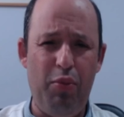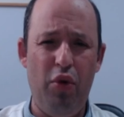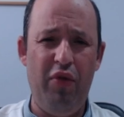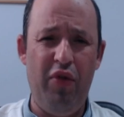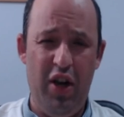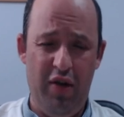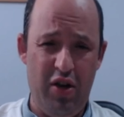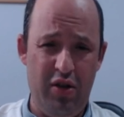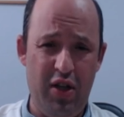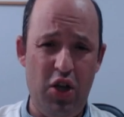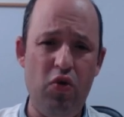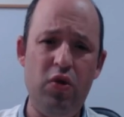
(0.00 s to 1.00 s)
pawn very, very
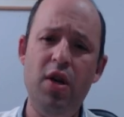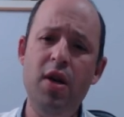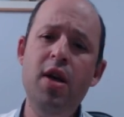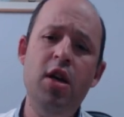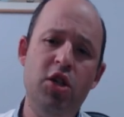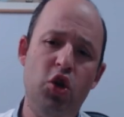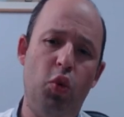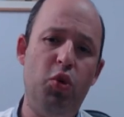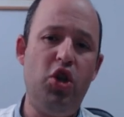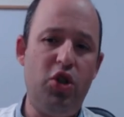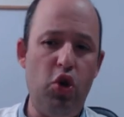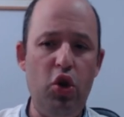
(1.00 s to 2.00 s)
dangerous. So we
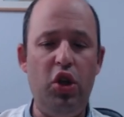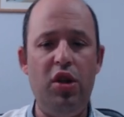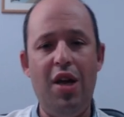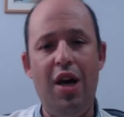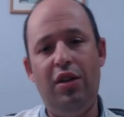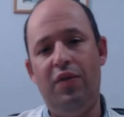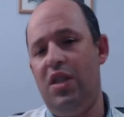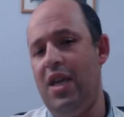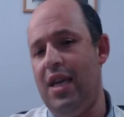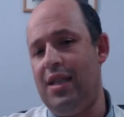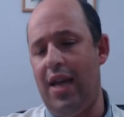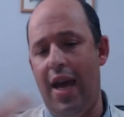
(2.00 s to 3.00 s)
just retreat knight
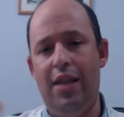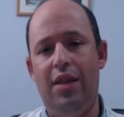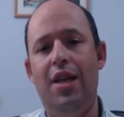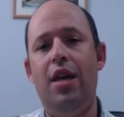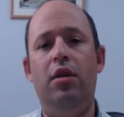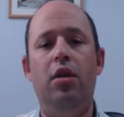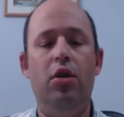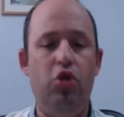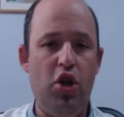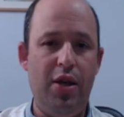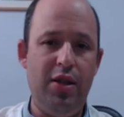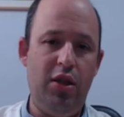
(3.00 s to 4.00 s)
f6, and then
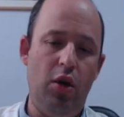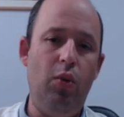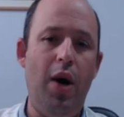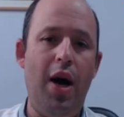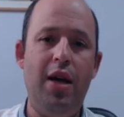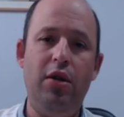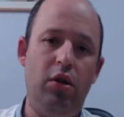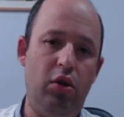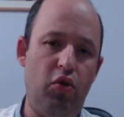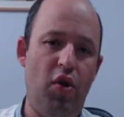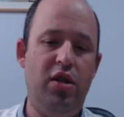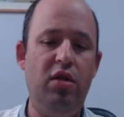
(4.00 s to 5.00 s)
just white
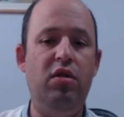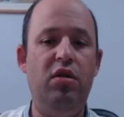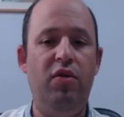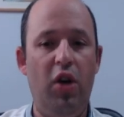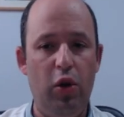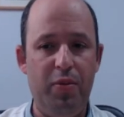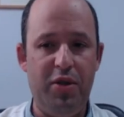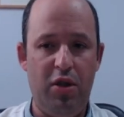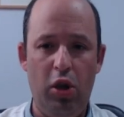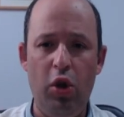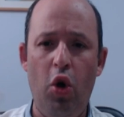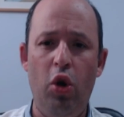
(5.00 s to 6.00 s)
try to develop
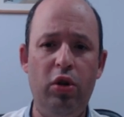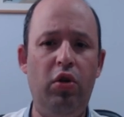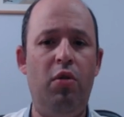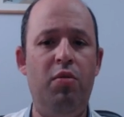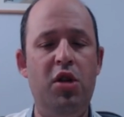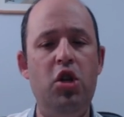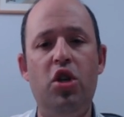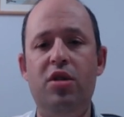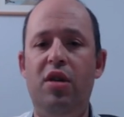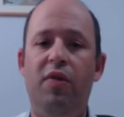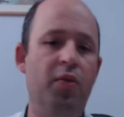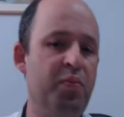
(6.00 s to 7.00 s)
long-term
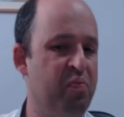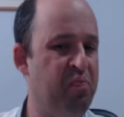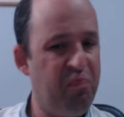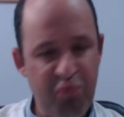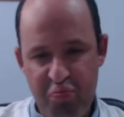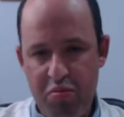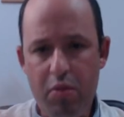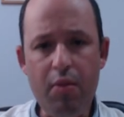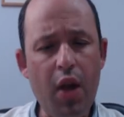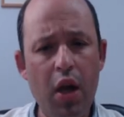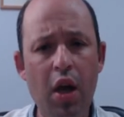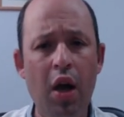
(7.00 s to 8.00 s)
initiative,
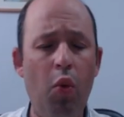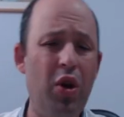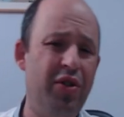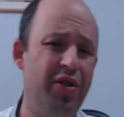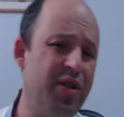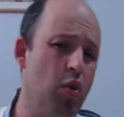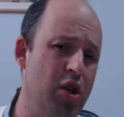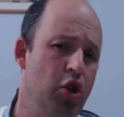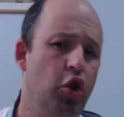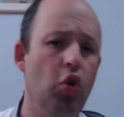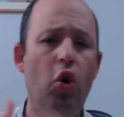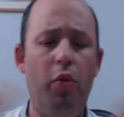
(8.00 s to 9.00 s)
whether it's queen
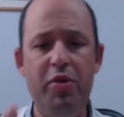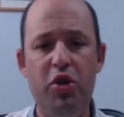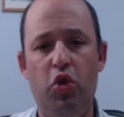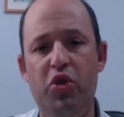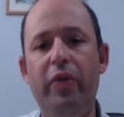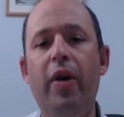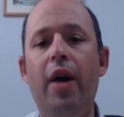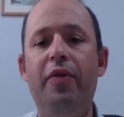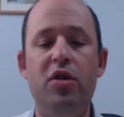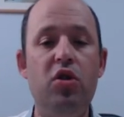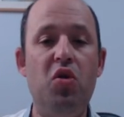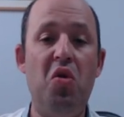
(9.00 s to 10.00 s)
e2 or bishop g5
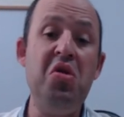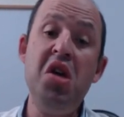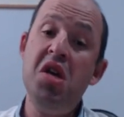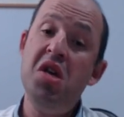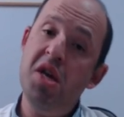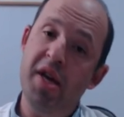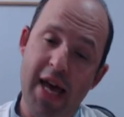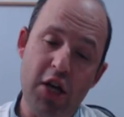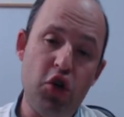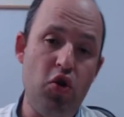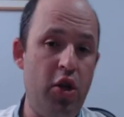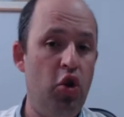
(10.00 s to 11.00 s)
and so on.
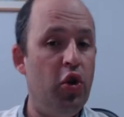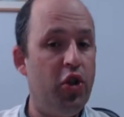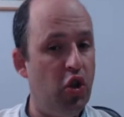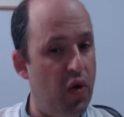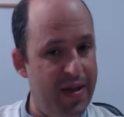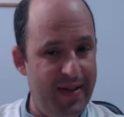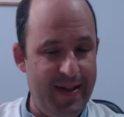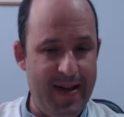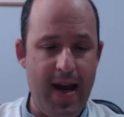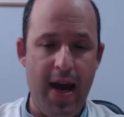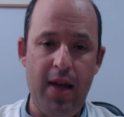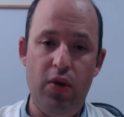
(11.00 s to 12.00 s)
Actually not so
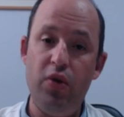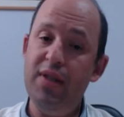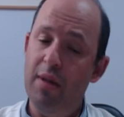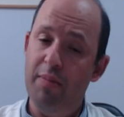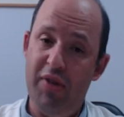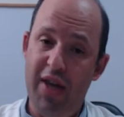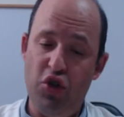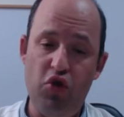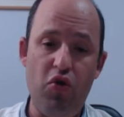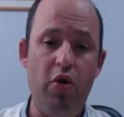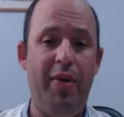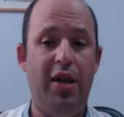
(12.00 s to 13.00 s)
easy, and there is some
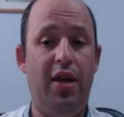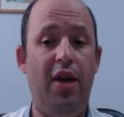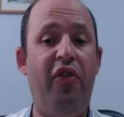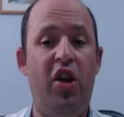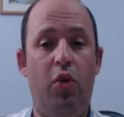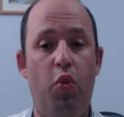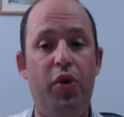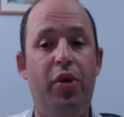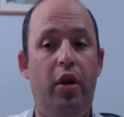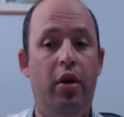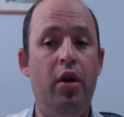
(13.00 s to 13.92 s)
danger, but I think with